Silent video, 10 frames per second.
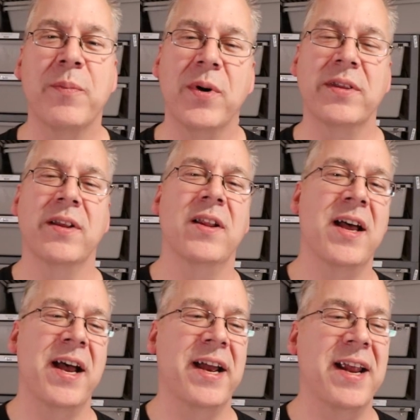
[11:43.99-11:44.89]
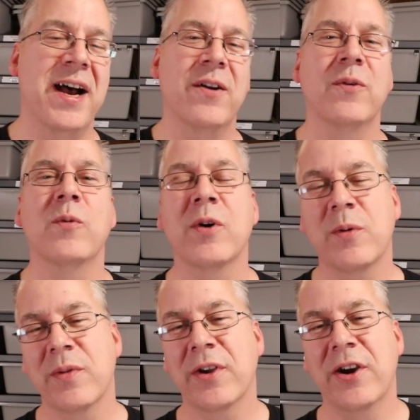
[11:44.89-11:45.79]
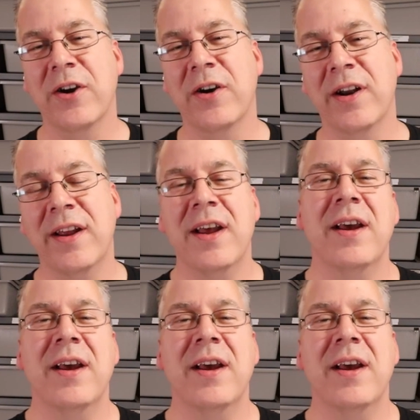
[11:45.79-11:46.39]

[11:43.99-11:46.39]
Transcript: to put the line, how to work with the current.